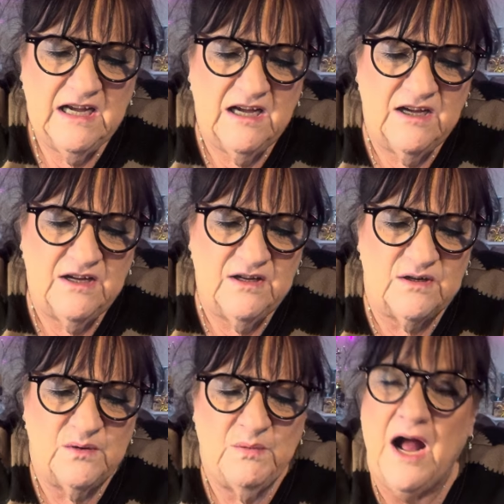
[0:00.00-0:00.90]

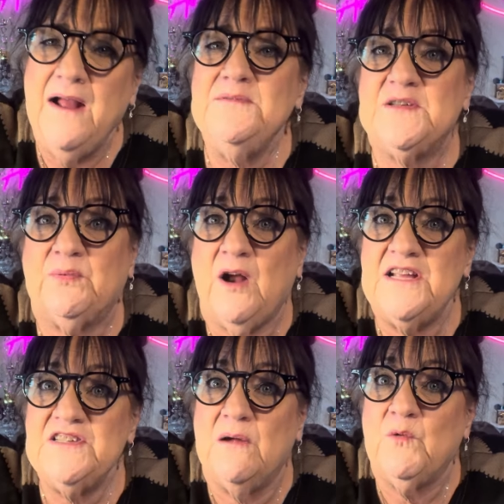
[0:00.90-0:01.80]
Oh, I'm
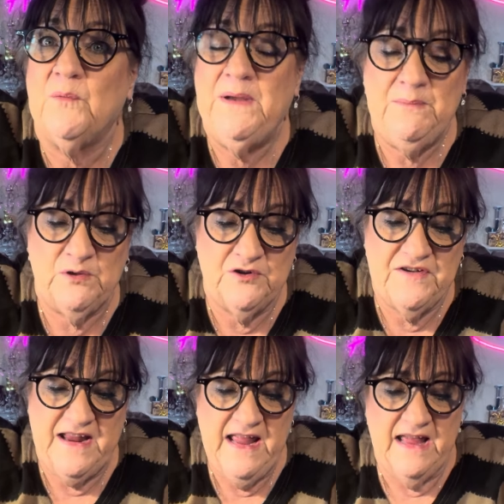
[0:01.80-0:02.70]
surprised not more people are
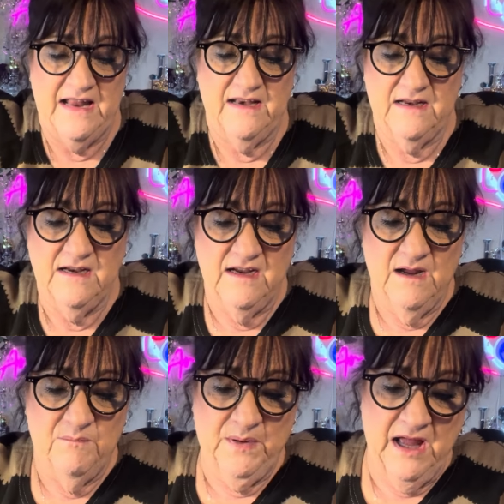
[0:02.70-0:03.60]
dead.
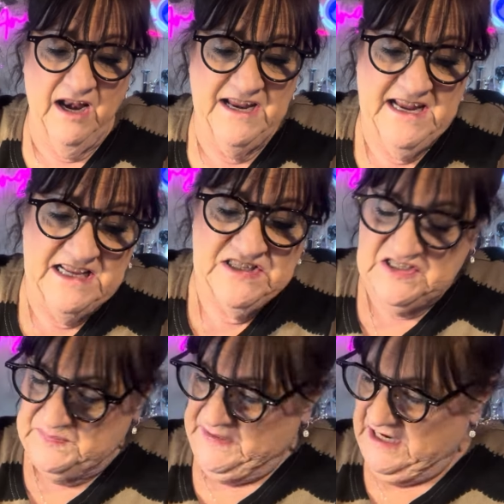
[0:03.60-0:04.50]
But I guess
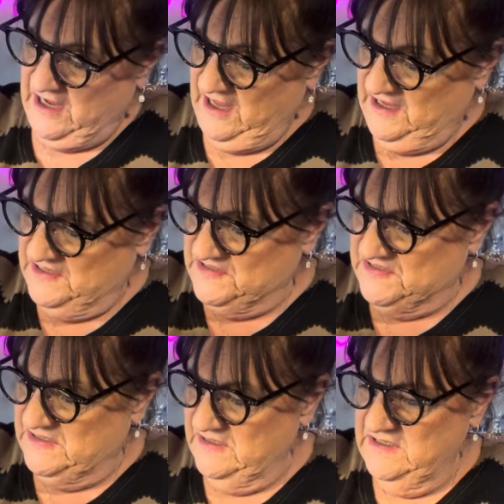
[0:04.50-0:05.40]
it's
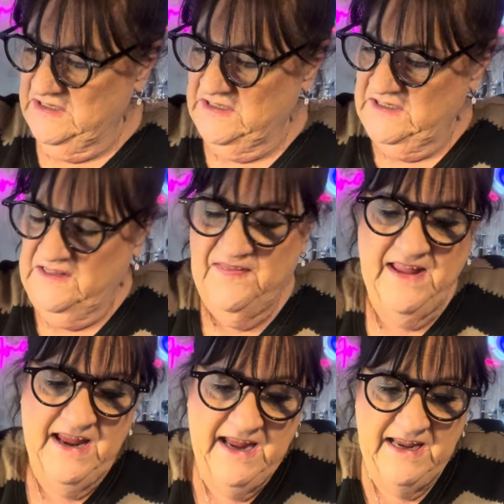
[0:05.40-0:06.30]
because
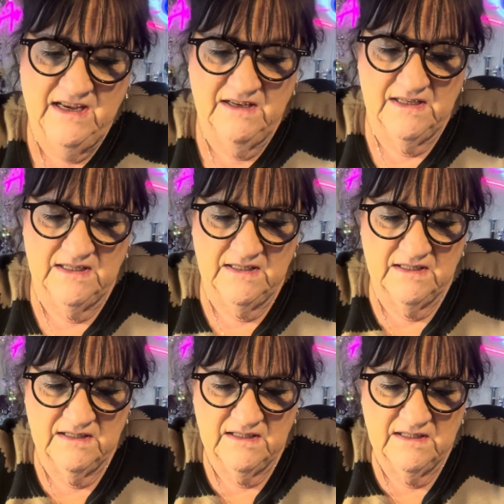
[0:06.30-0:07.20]
they
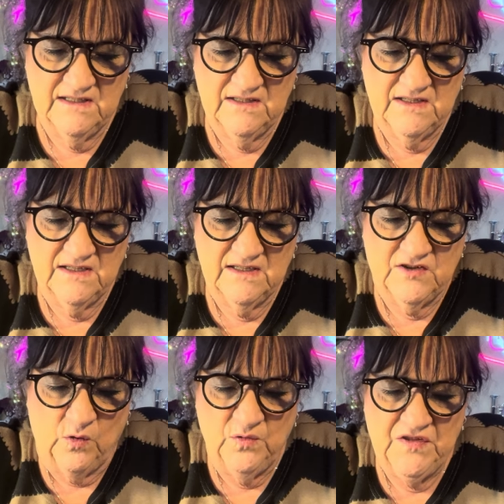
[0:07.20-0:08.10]

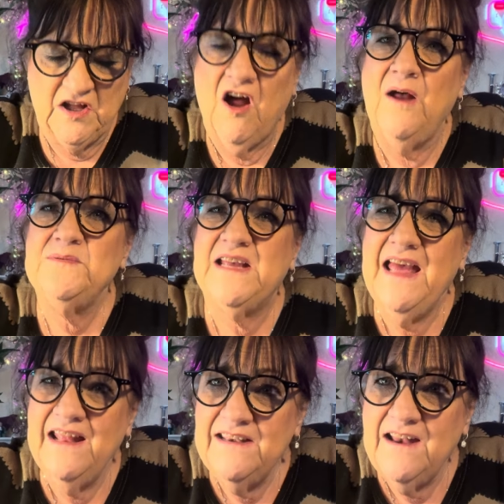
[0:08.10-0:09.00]
told the cops
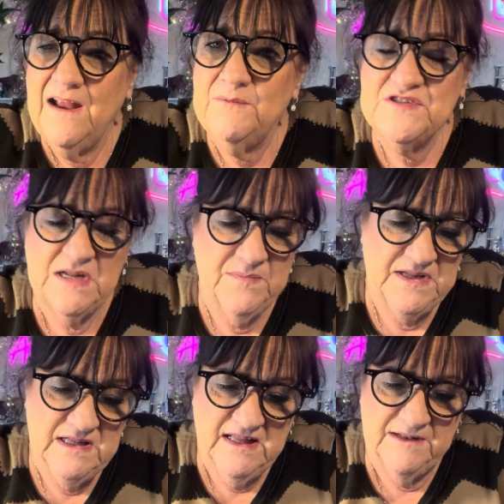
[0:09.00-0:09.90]
ahead of time or
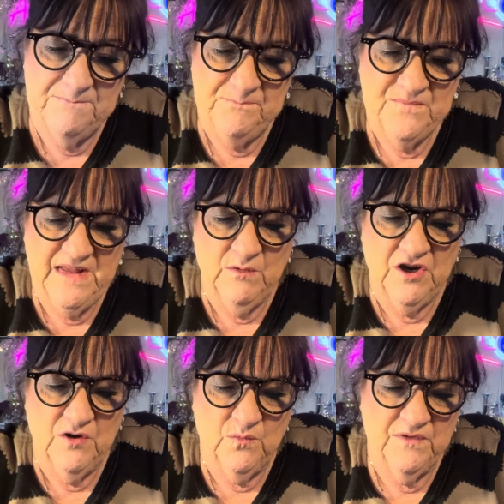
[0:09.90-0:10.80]
something that they were
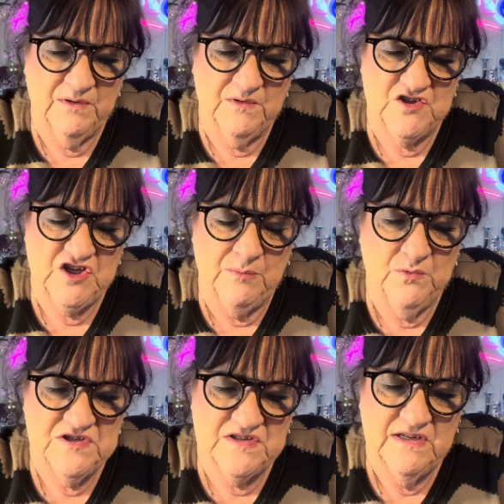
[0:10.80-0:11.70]
going to,
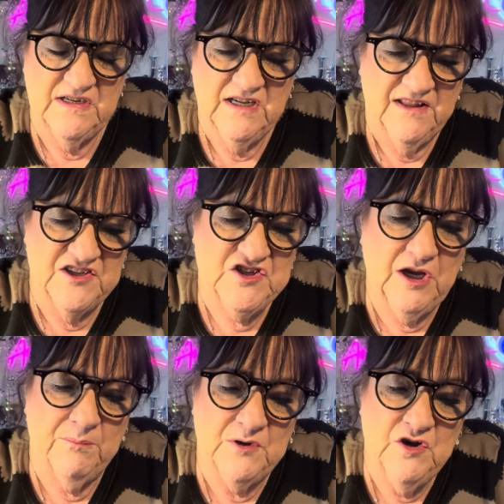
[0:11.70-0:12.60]
the
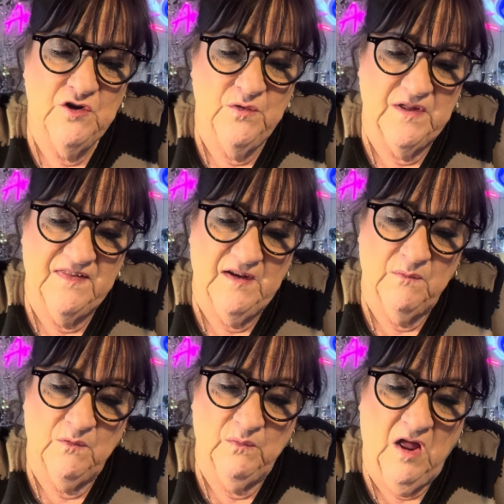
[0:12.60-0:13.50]
ship knew that they
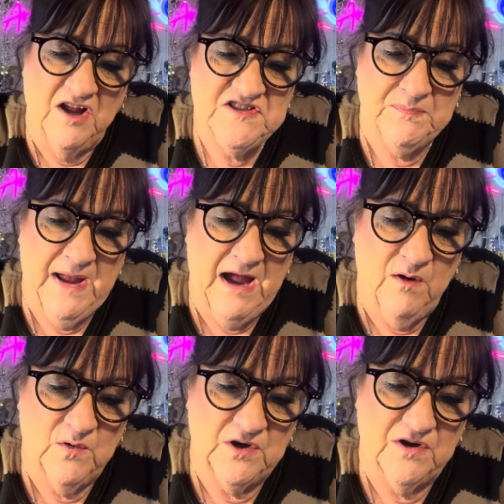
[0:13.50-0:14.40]
were lost
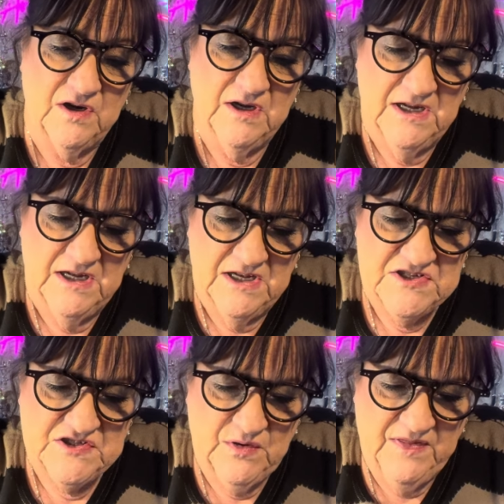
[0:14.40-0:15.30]
power.
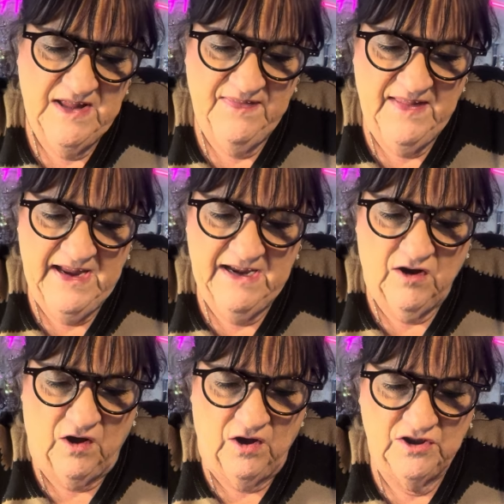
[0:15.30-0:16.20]
So then they
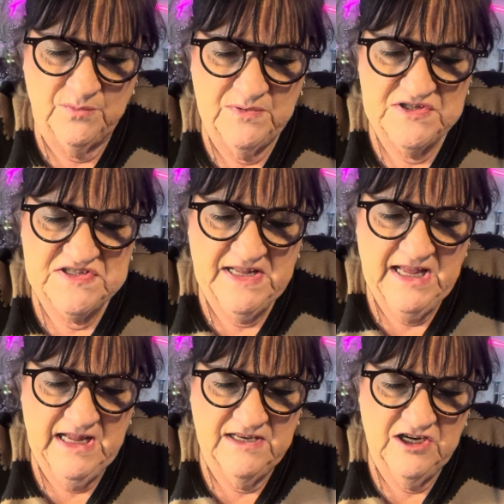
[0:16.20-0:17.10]
called them and
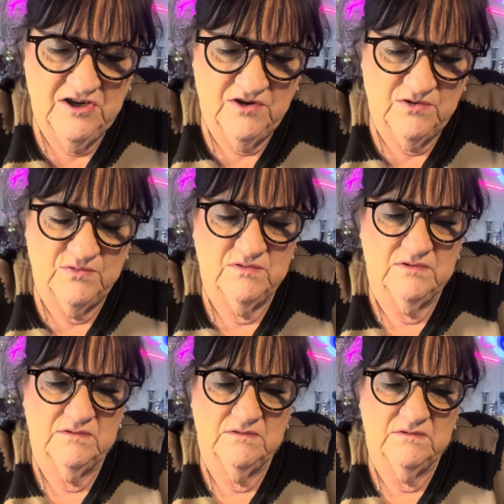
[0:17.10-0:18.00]
said, you know,
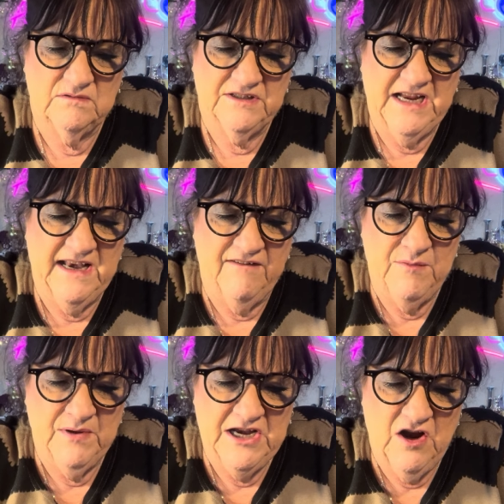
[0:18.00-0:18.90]
get
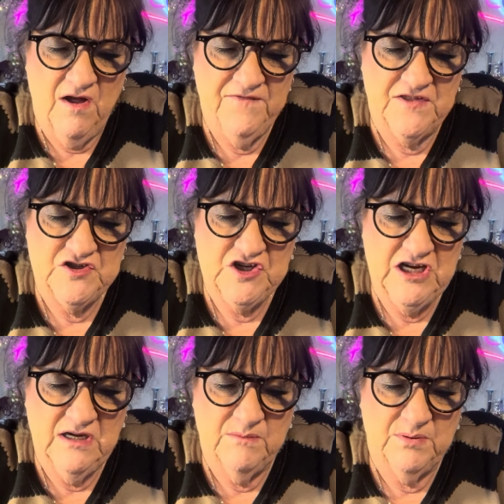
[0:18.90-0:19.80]
everybody off the
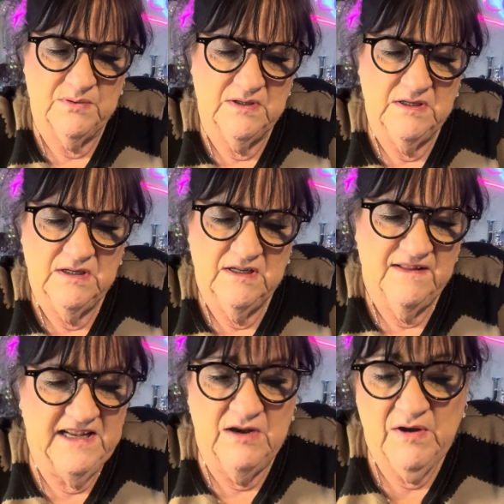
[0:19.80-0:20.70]
ship.
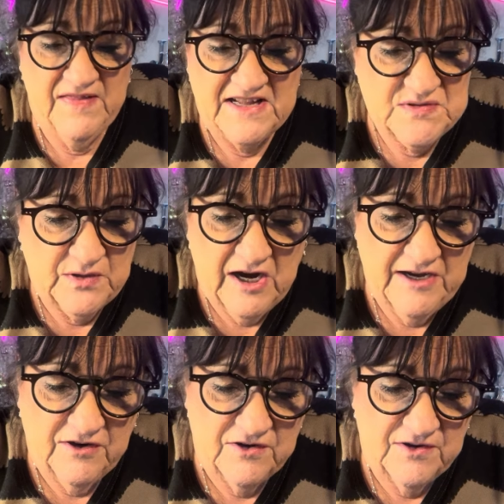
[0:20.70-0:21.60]
Anyway, that's what I
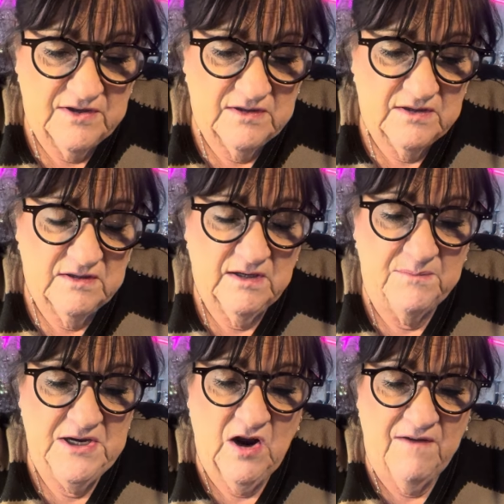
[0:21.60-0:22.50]
heard. I
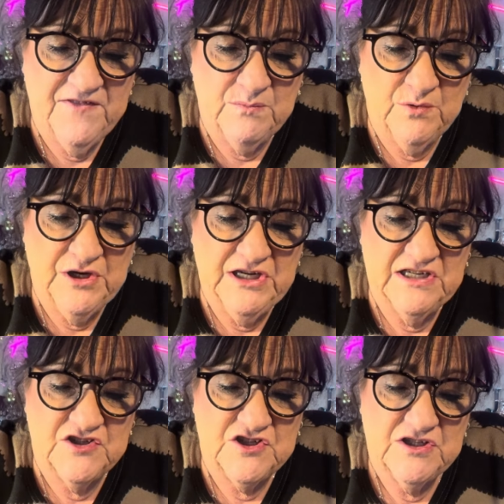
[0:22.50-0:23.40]
mean, off the
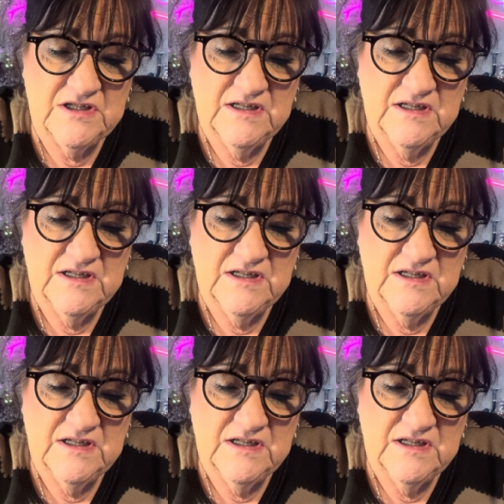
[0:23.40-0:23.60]
bridge.